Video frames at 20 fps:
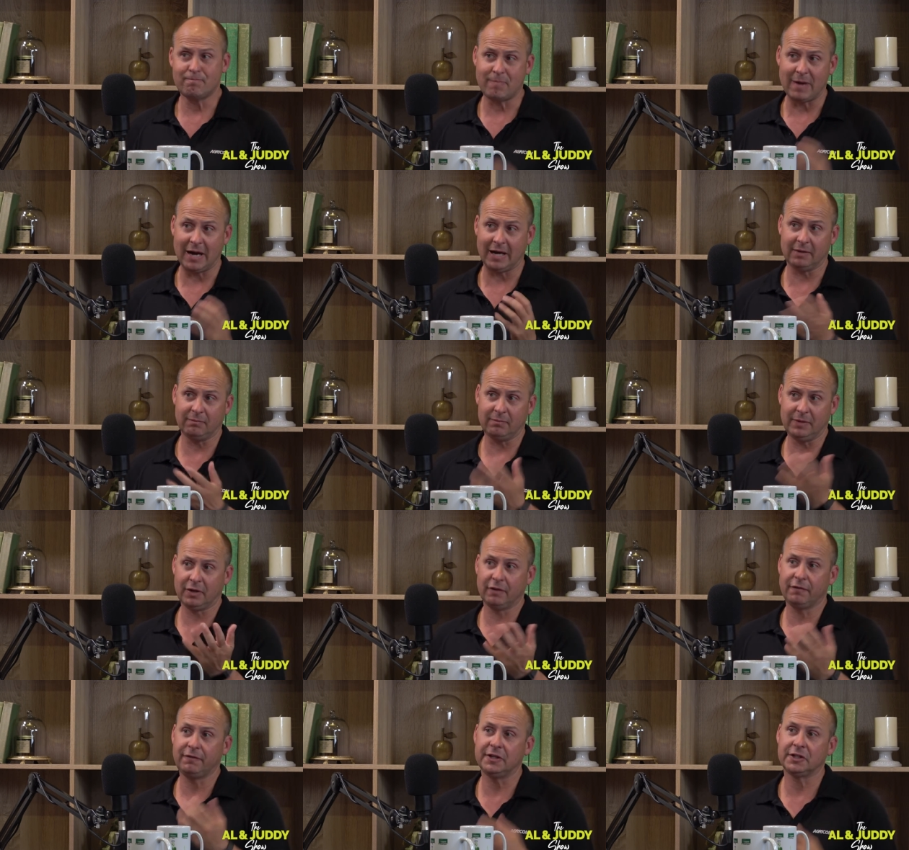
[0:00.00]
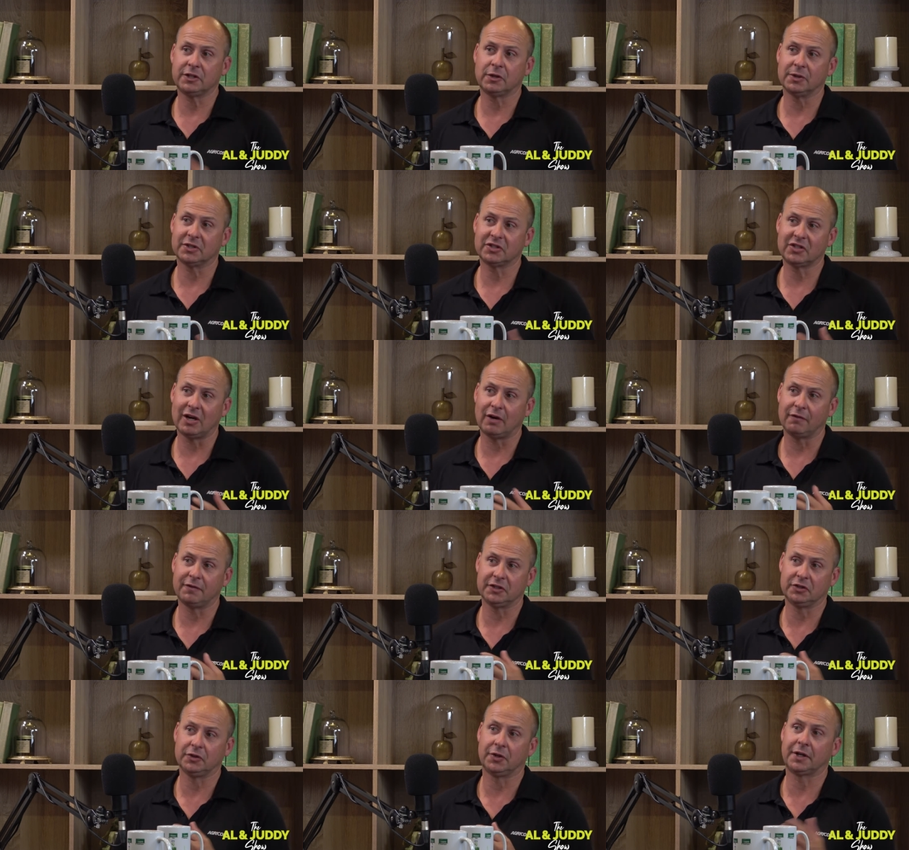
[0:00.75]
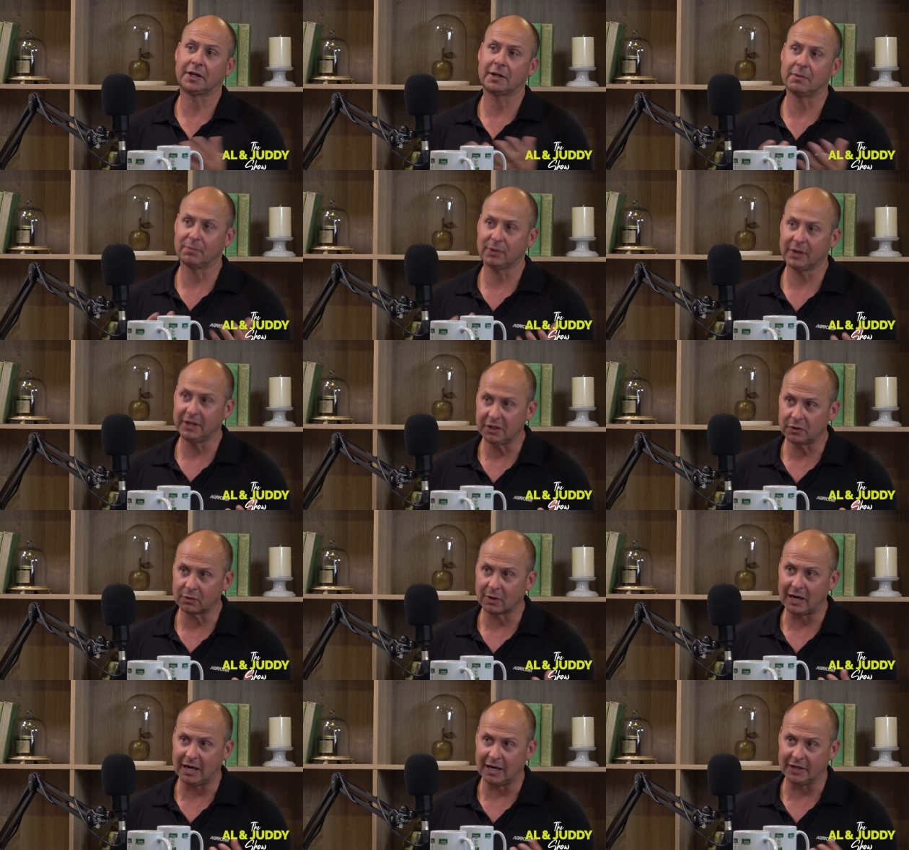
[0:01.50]
But meadow fescue itself is not a
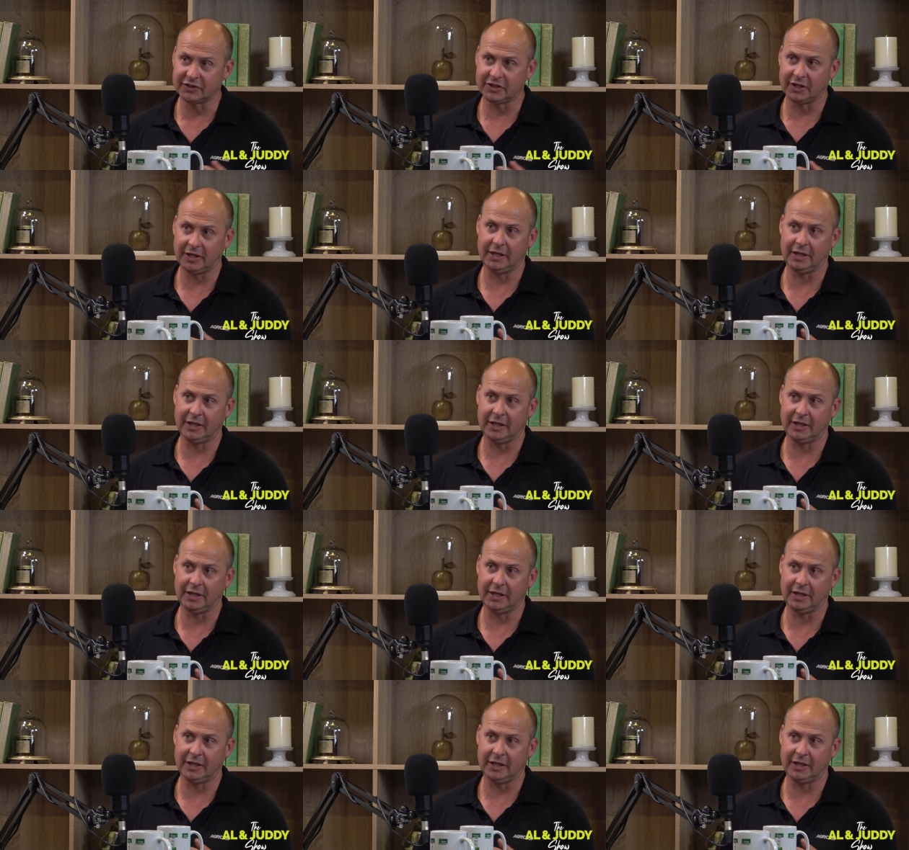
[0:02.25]
complete grass.